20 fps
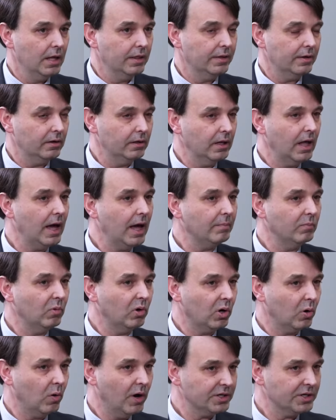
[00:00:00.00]
there are a lot
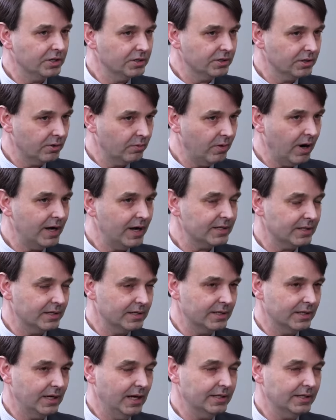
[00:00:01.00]
more questions that arise.